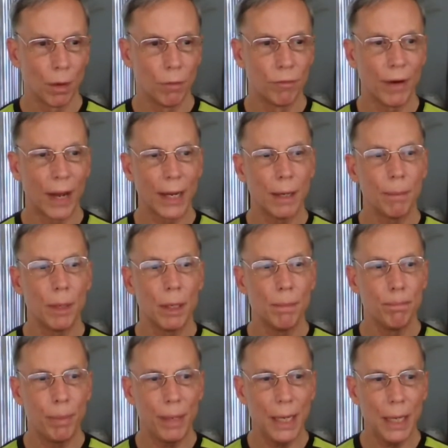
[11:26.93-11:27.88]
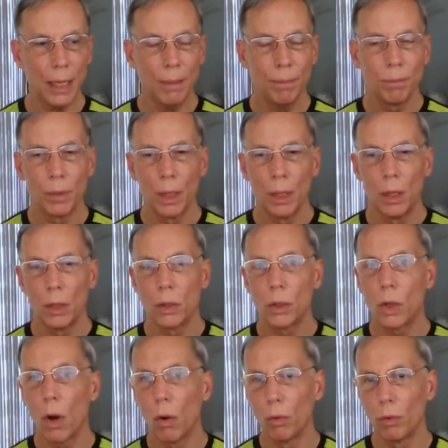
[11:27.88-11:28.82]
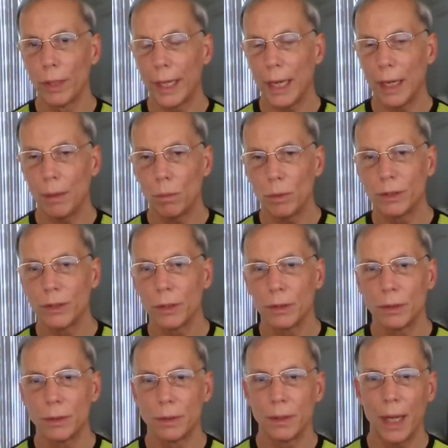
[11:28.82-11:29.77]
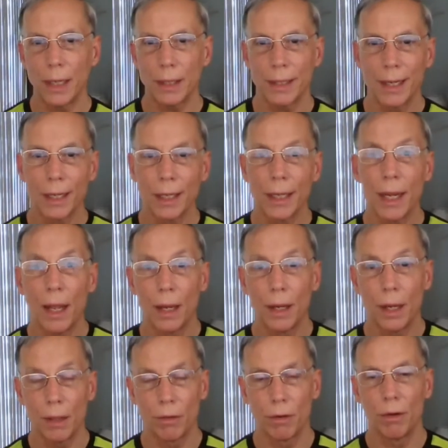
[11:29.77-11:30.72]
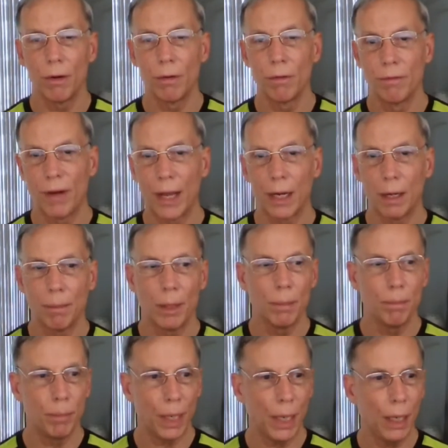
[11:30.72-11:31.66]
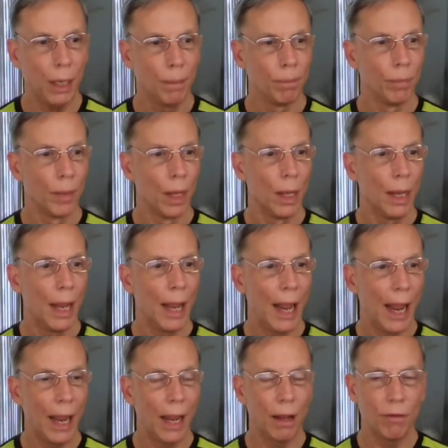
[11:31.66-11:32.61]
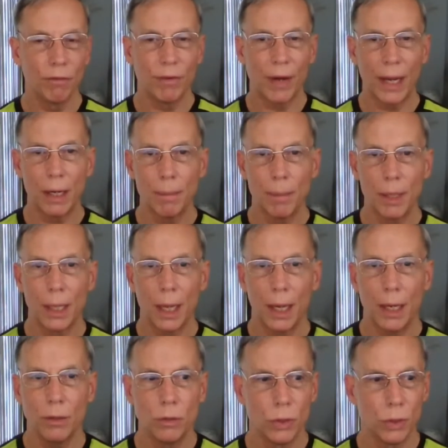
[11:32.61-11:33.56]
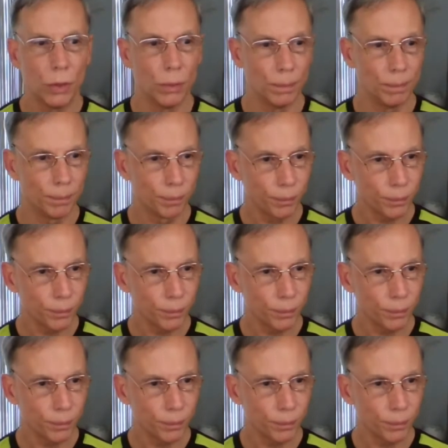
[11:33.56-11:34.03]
vitamin B, choline, which is technically another vitamin B, and vitamin K2.